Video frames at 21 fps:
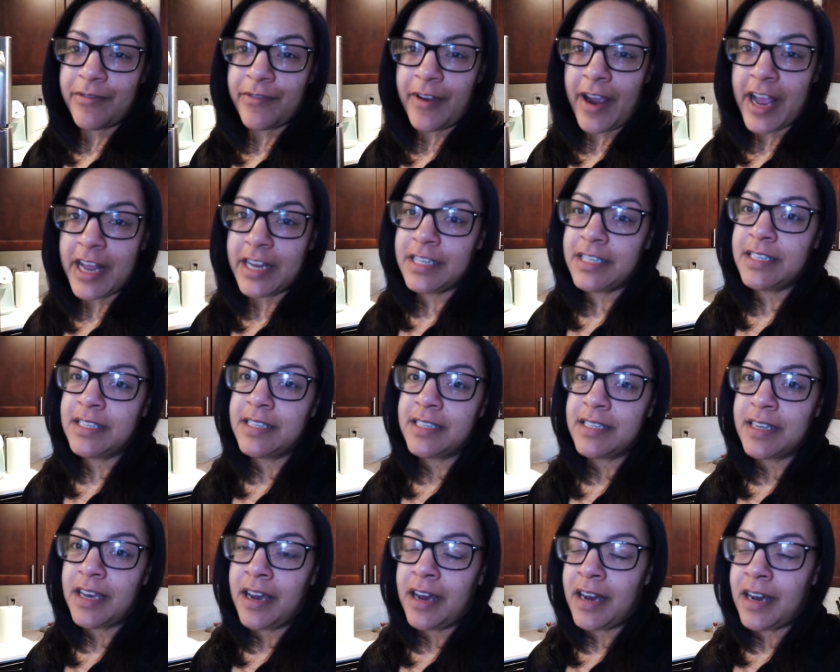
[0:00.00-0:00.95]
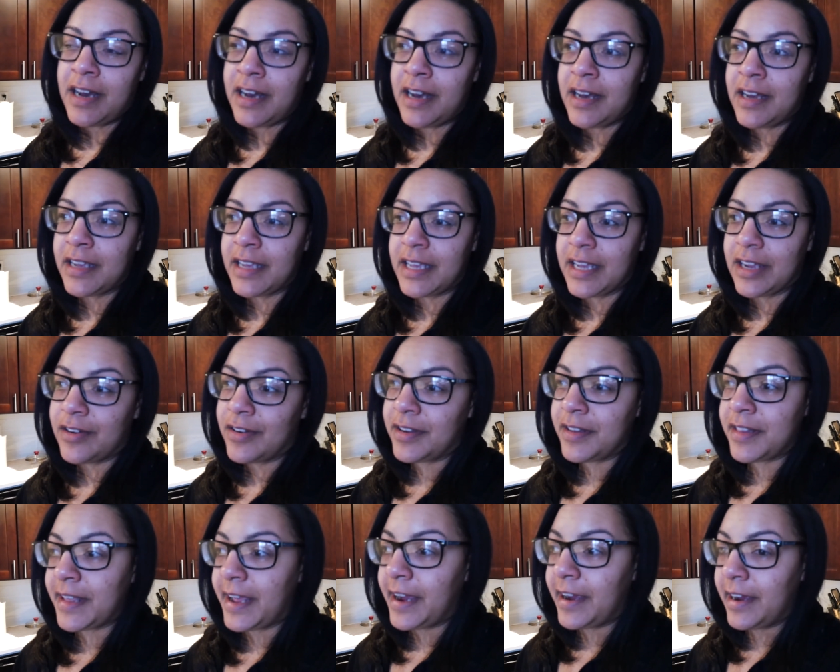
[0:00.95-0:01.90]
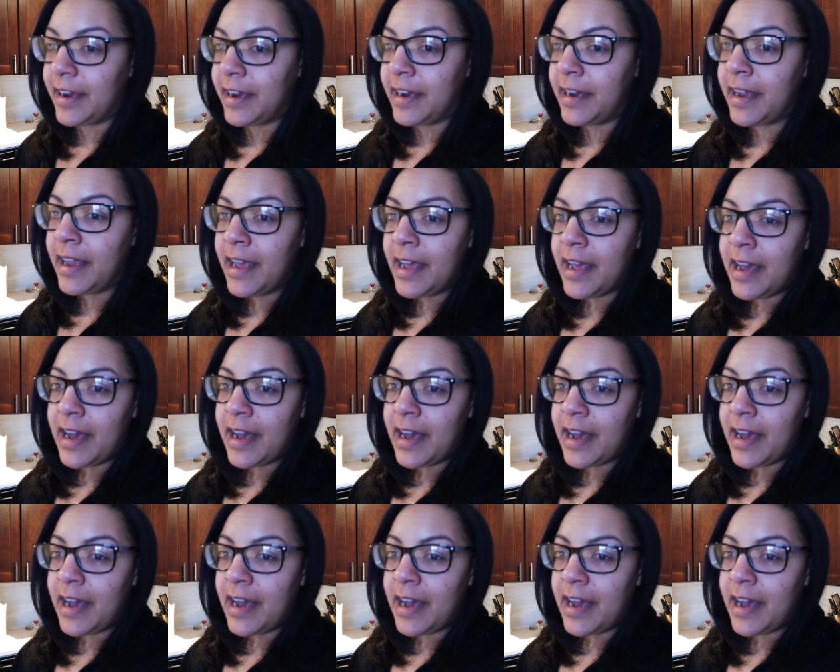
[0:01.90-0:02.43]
friends here and there.